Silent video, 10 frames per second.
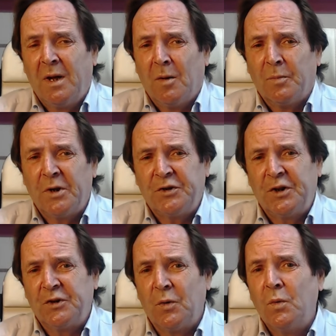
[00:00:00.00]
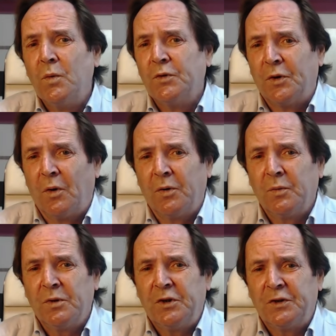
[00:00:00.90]
Plus, there's Ozon,
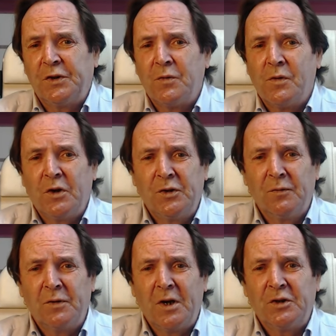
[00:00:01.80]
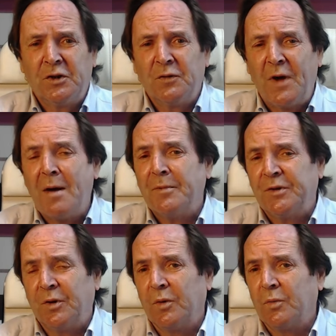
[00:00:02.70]
which is the Russian version of
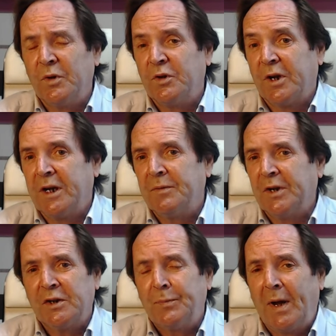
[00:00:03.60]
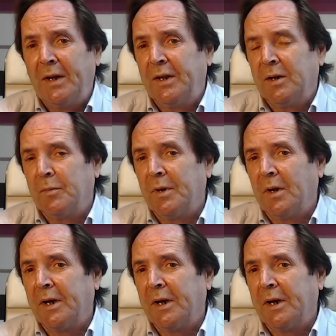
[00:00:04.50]
Amazon, which keeps expanding, but like